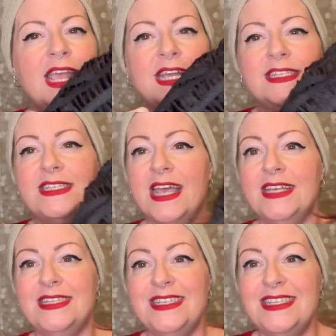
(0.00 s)
head
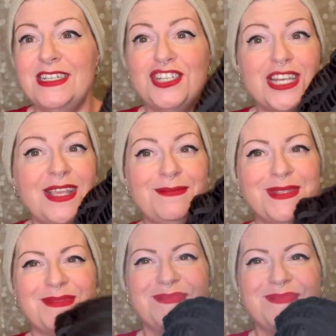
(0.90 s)
sizes and shapes.